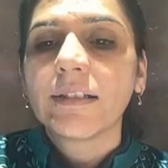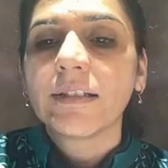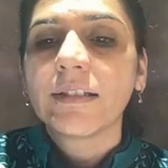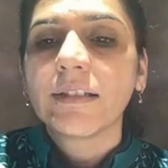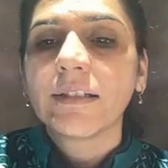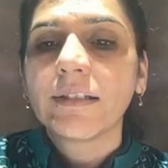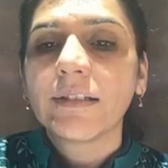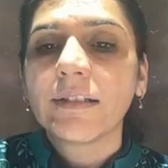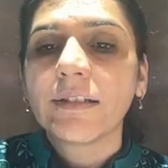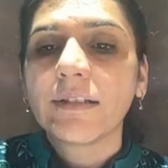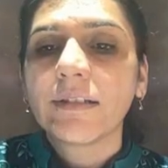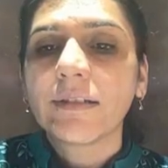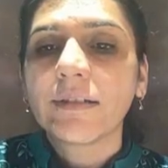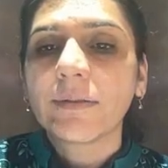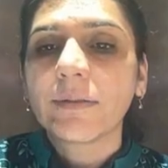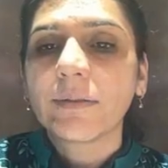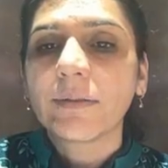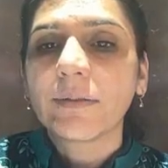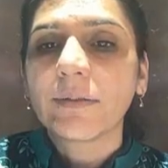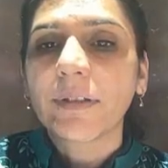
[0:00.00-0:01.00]

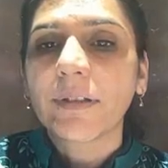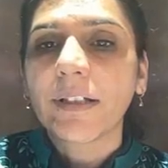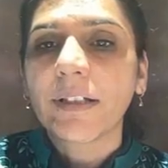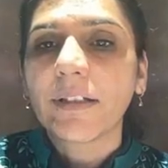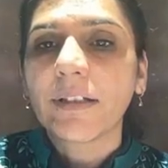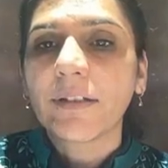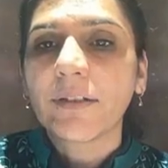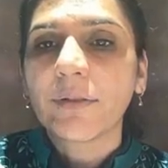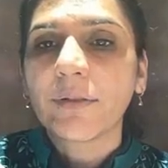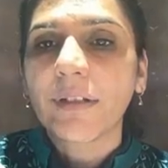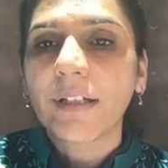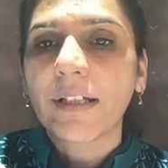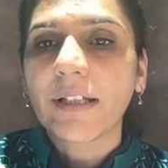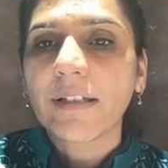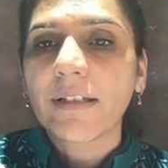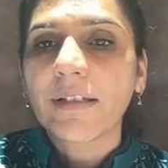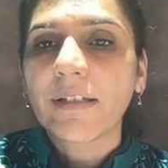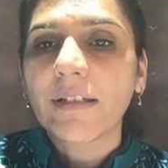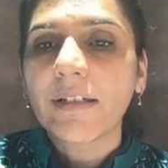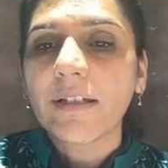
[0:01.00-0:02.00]
so here you
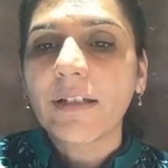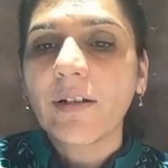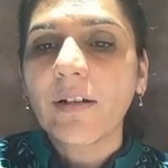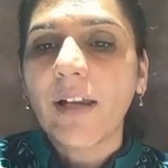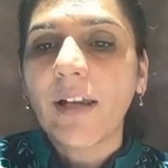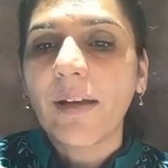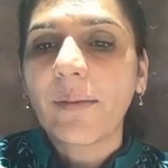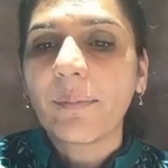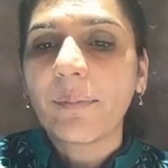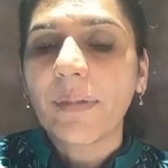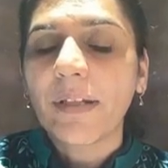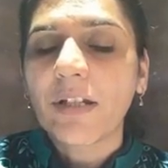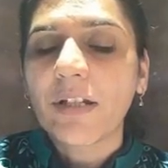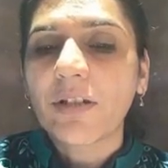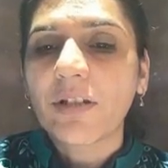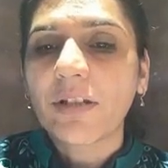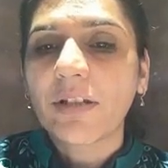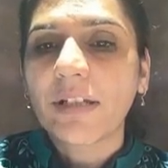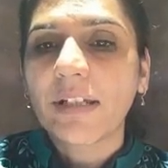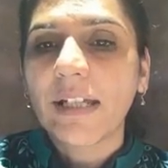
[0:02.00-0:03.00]
can see
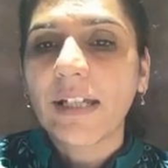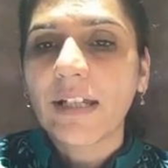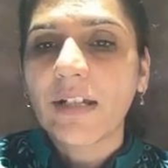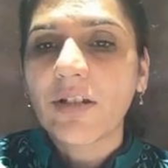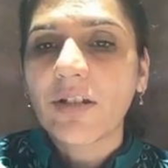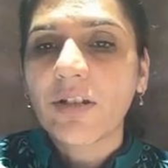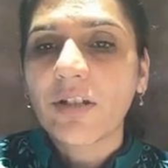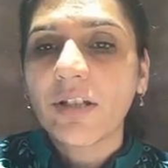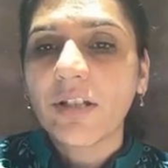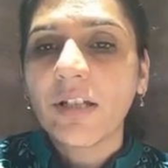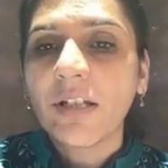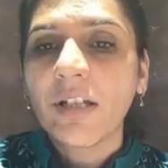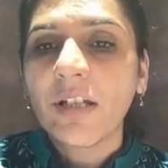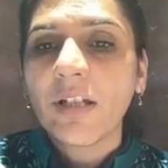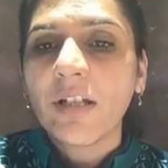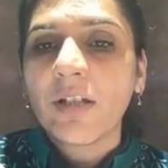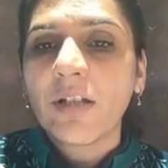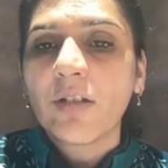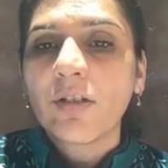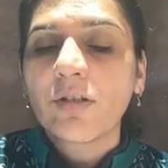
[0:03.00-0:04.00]
collaboration in action.
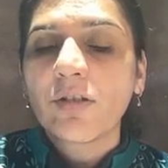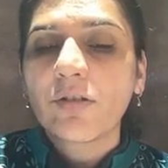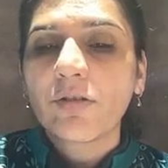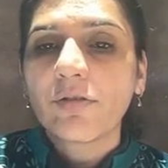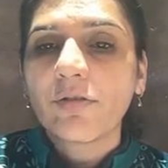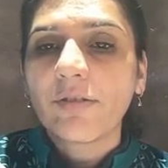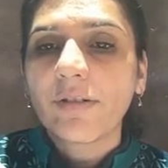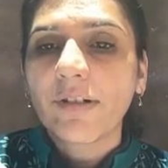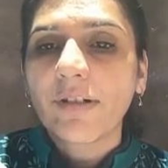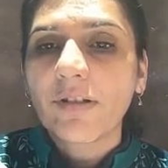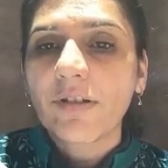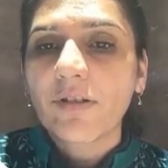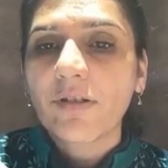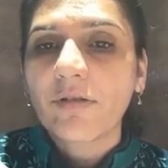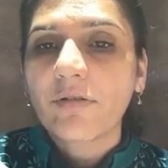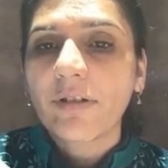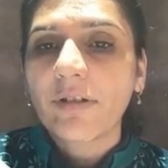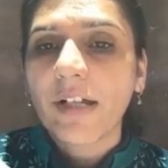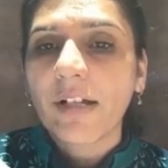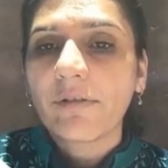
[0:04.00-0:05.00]
So first
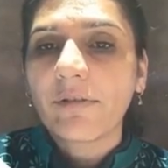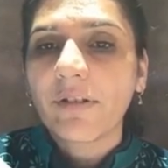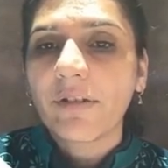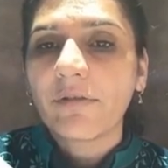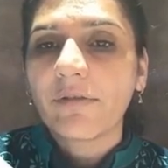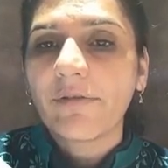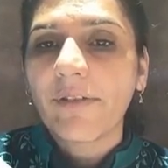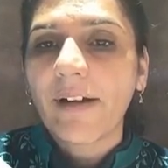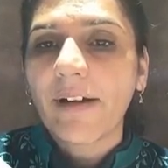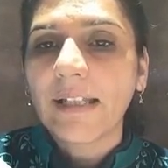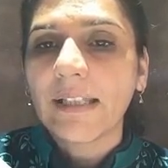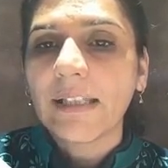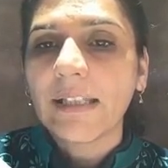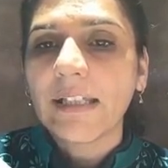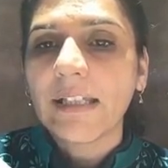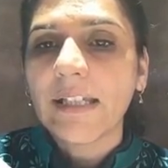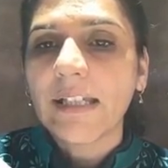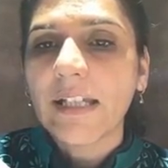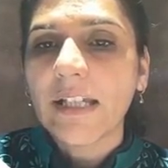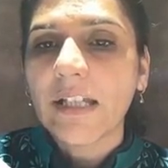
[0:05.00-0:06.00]
we have defined
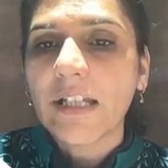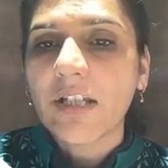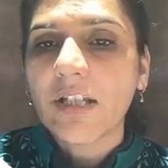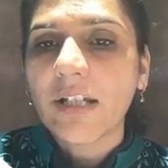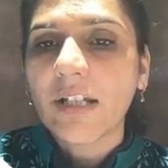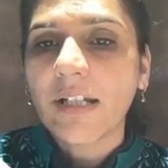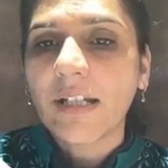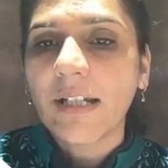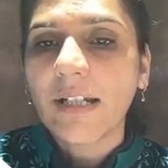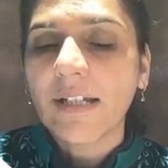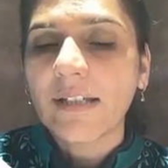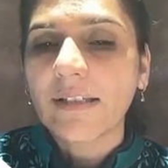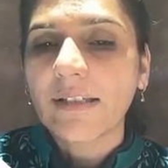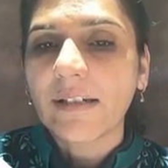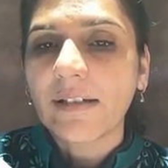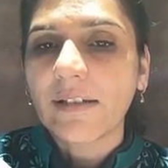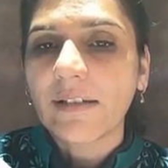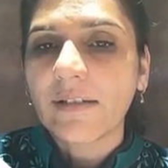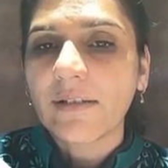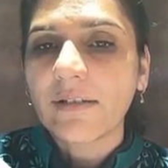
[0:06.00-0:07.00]
the agent as
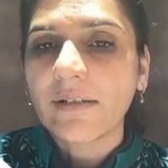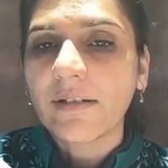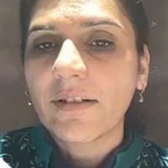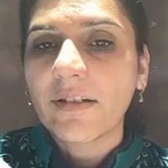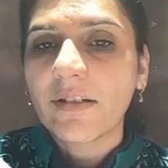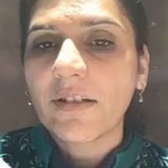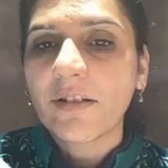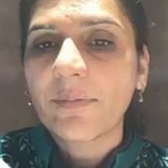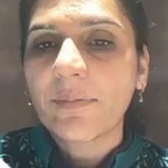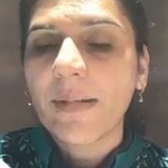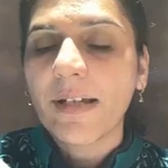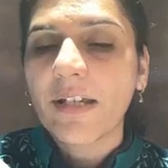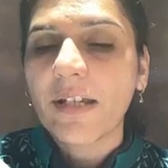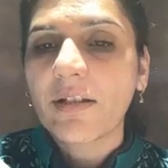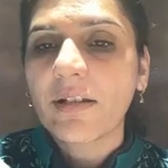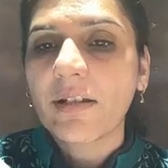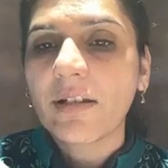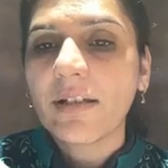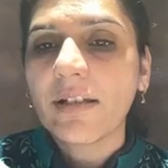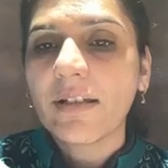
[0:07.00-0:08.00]
a research
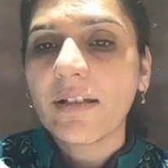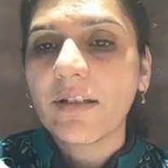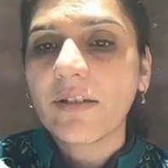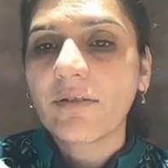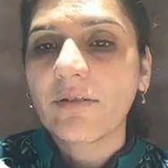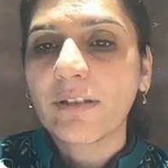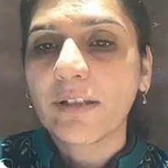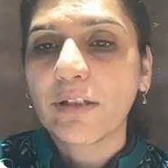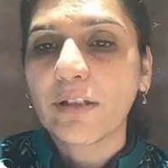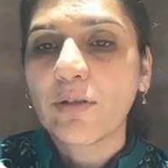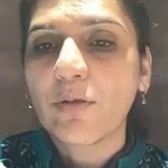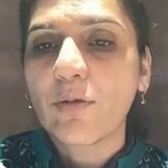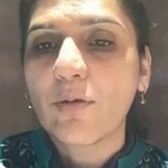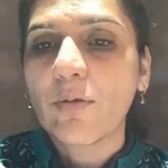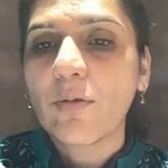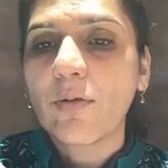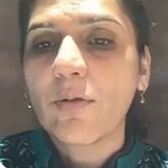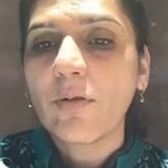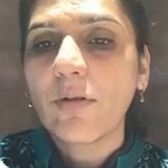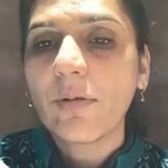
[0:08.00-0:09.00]
specialist with
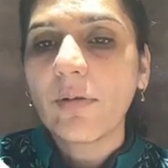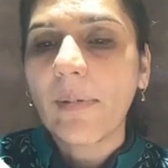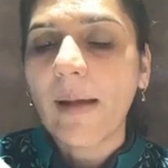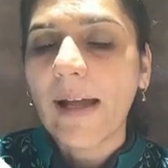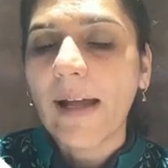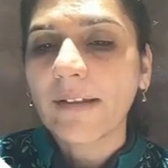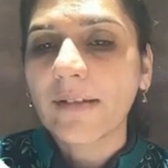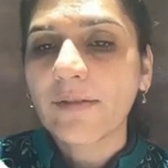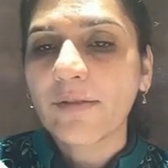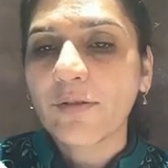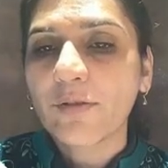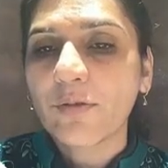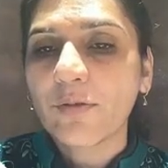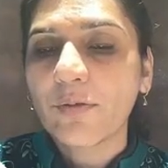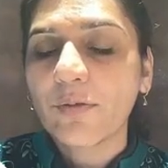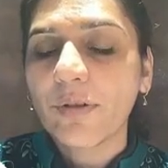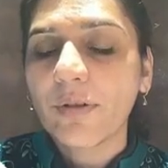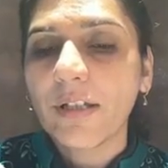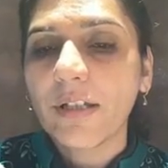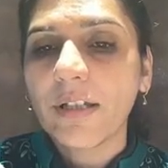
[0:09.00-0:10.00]
goal,
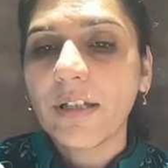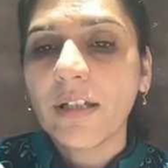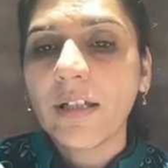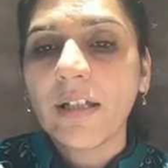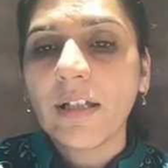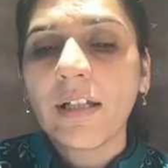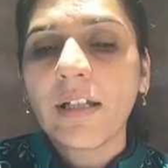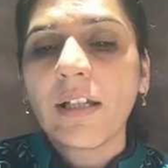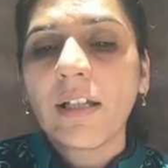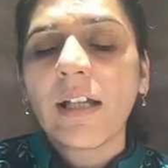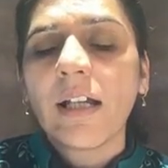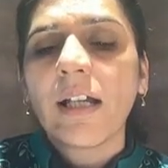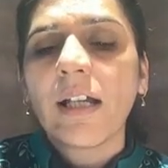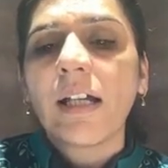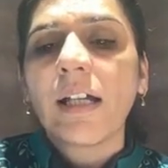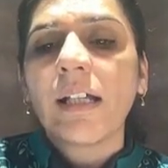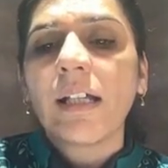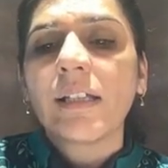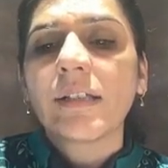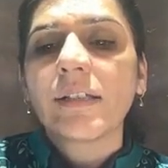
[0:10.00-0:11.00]
backstory.
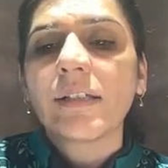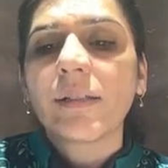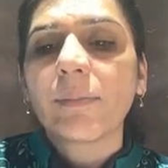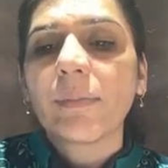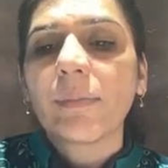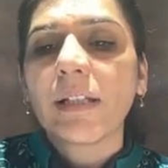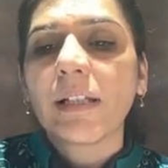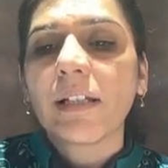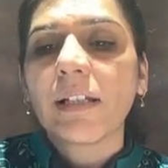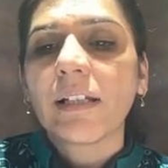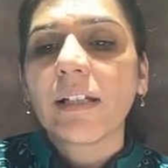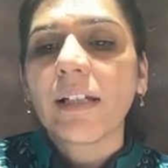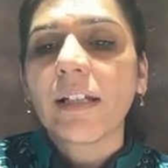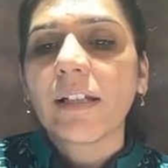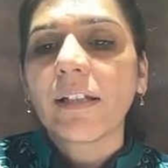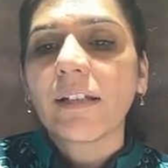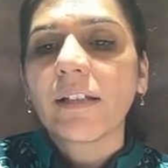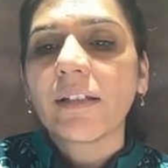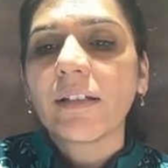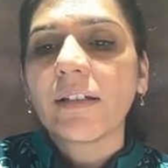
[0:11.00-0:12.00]
Similarly,
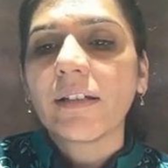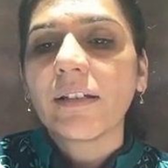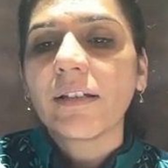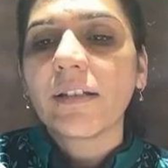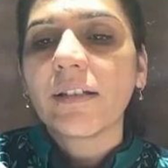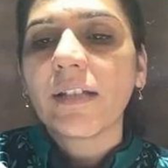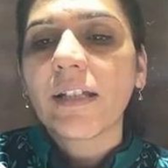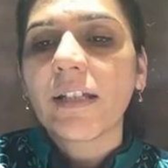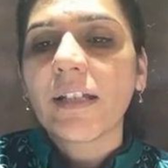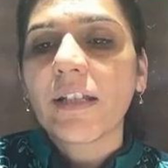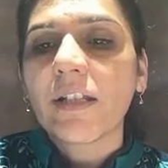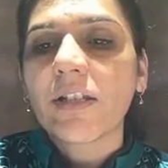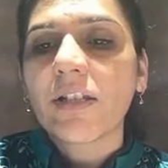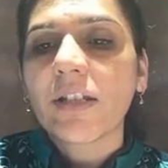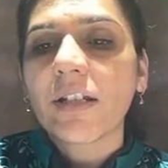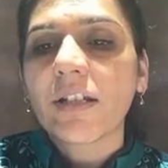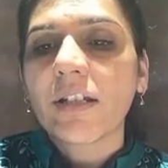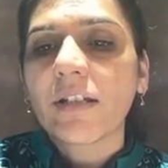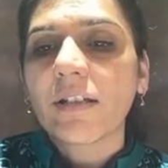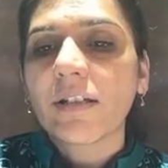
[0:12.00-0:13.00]
another
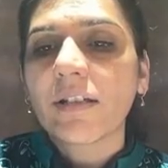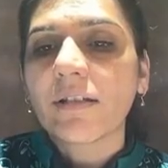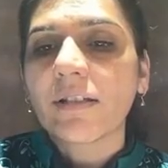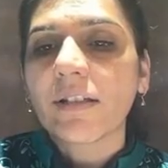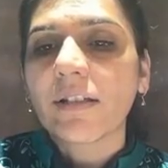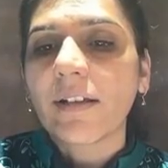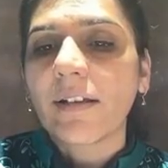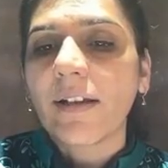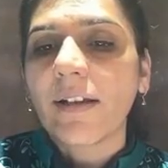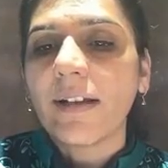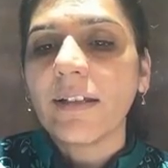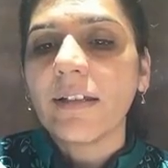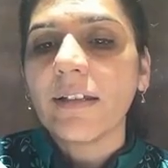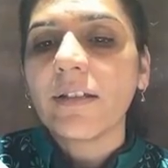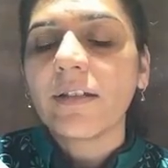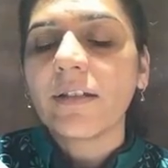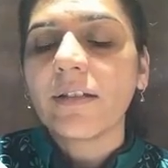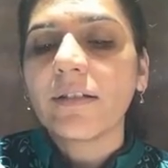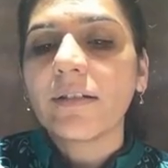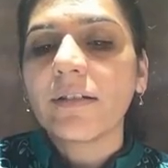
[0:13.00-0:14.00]
agent is the
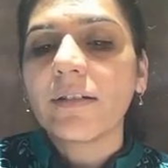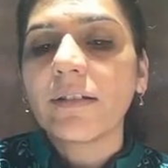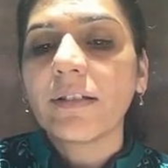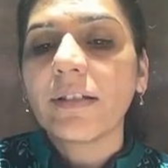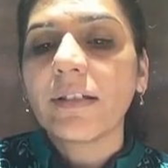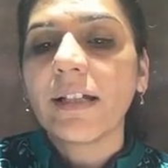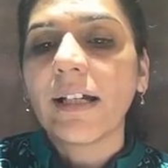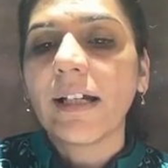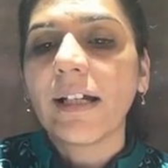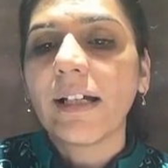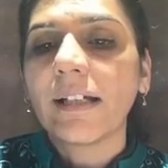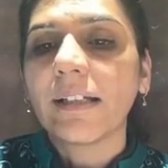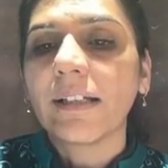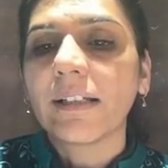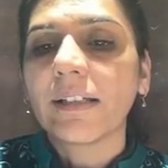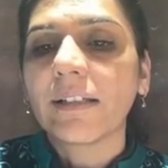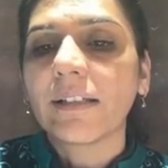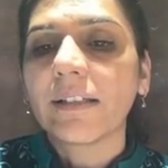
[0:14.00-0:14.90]
writer, and the